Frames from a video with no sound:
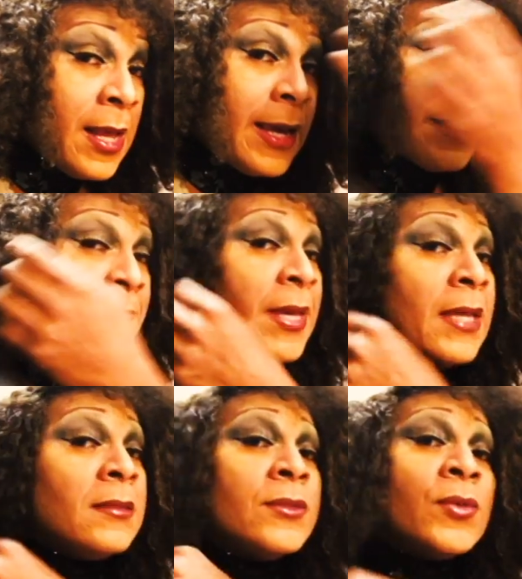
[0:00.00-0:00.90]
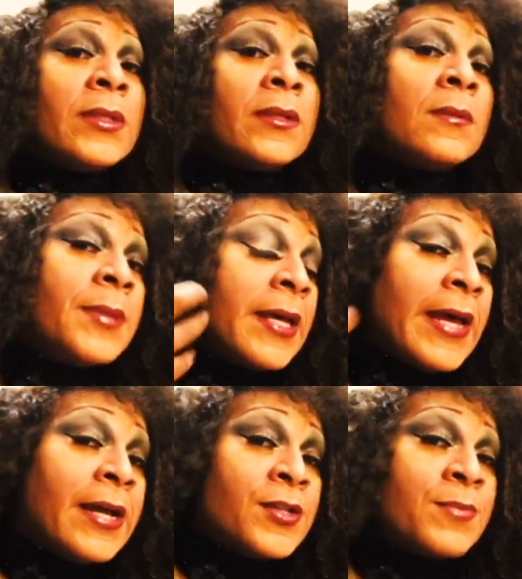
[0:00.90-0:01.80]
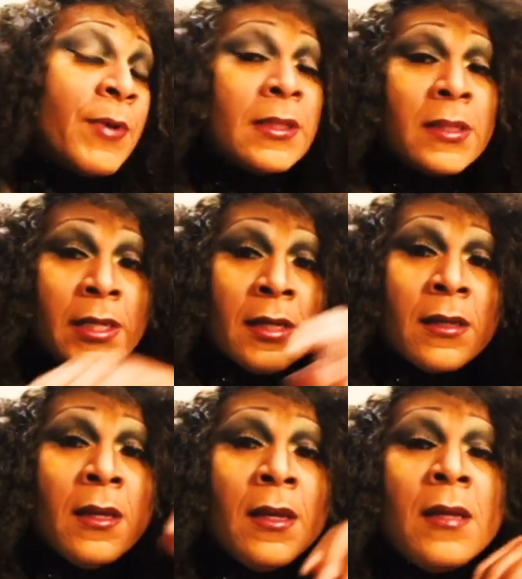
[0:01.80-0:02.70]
and I may do a little bit of hairspray thing,